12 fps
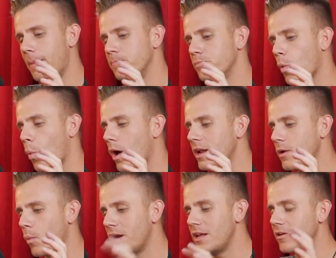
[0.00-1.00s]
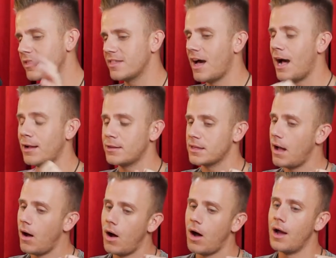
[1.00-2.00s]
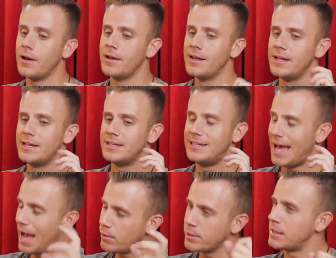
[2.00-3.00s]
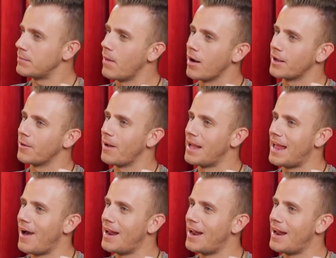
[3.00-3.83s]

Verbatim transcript: what are your thoughts on the housing market right now?